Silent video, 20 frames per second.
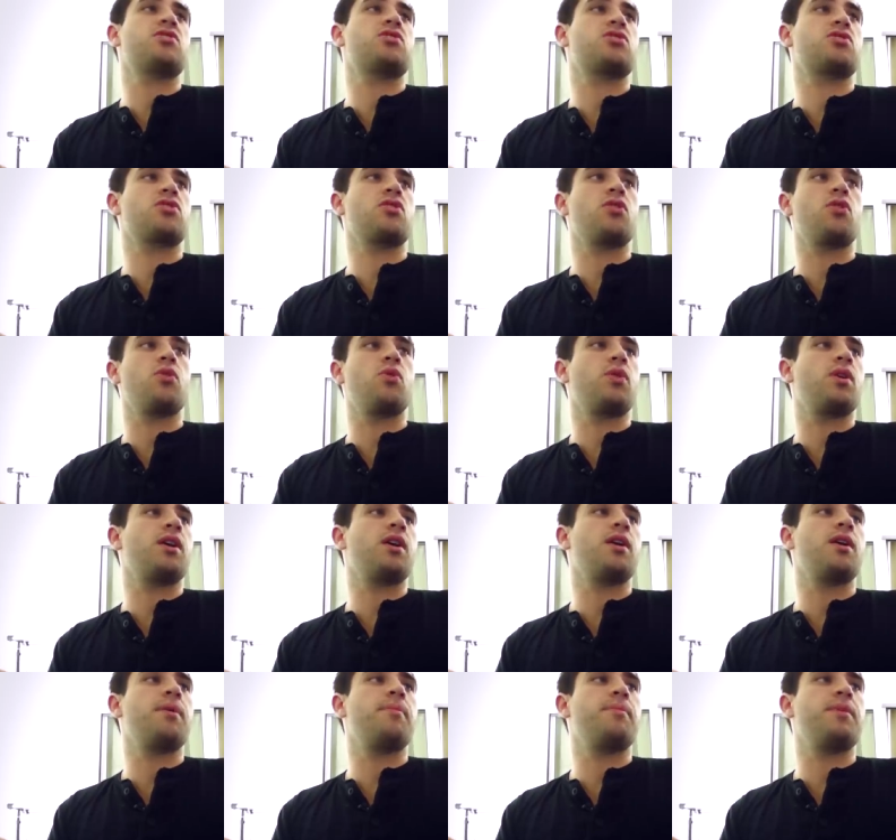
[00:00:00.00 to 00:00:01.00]
So
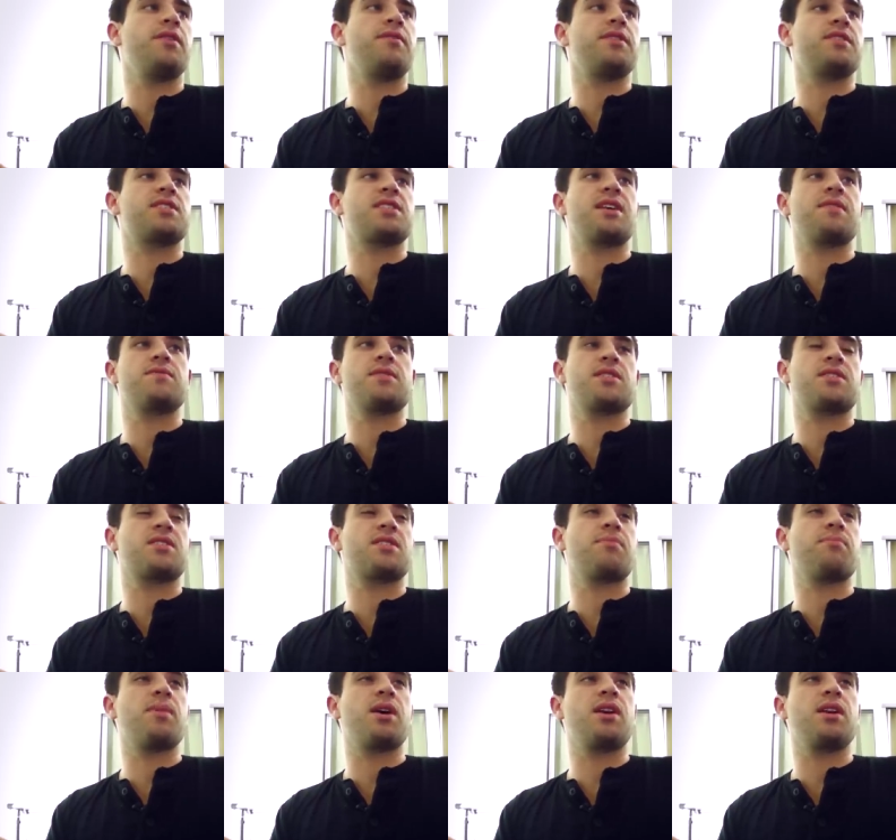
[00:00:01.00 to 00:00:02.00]
um, if it saves us
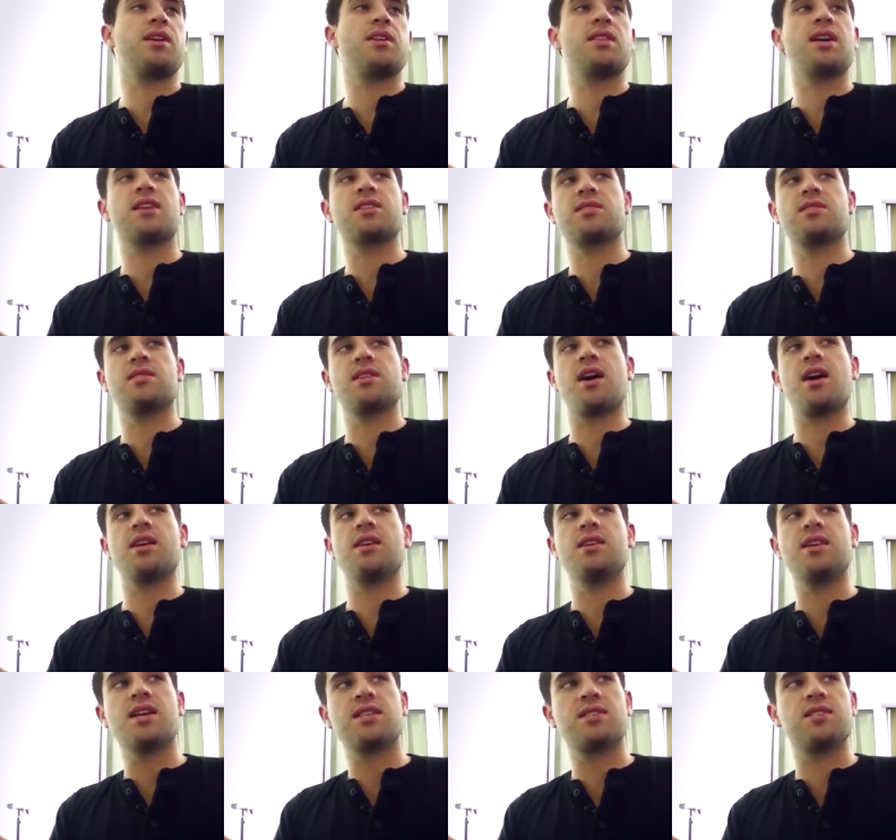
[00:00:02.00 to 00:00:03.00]
some money, that's
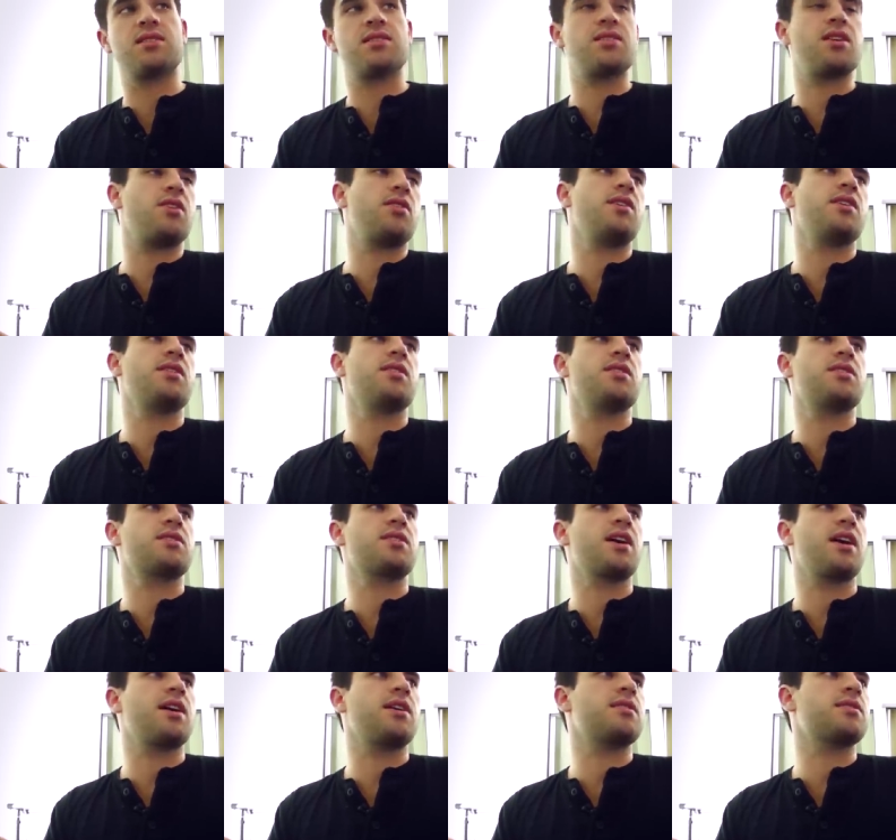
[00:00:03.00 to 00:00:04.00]
not necessary in
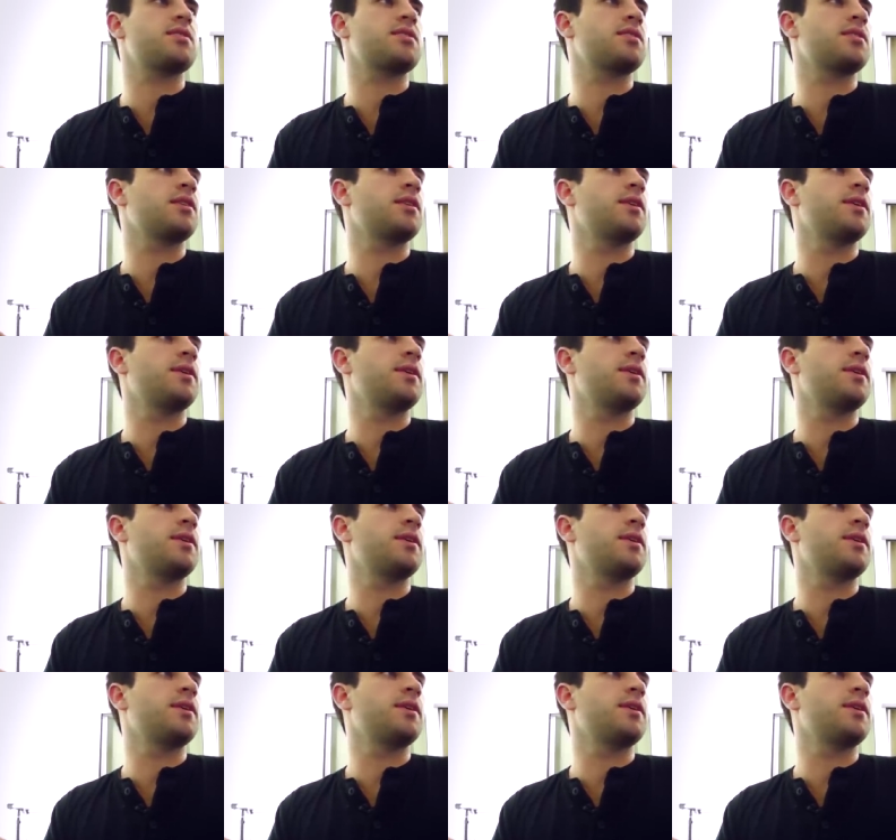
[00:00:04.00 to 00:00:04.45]
this case.